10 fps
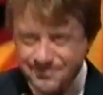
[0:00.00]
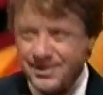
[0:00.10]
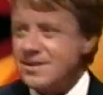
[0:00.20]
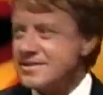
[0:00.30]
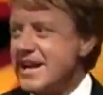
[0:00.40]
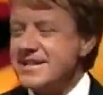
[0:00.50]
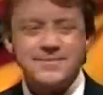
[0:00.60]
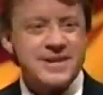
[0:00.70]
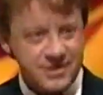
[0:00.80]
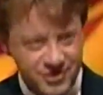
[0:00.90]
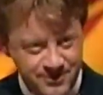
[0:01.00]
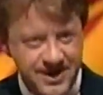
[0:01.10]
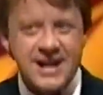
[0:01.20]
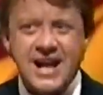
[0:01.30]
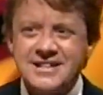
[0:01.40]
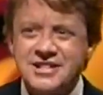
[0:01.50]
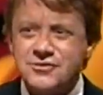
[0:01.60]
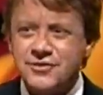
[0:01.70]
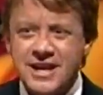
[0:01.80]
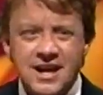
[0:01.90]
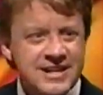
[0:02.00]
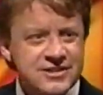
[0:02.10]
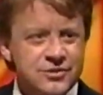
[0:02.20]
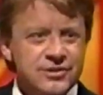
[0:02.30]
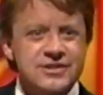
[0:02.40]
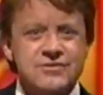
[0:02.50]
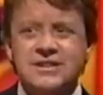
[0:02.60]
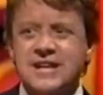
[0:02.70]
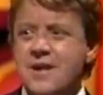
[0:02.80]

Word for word: Peter, it's nice to be here. You bet. I teach for the LA School District.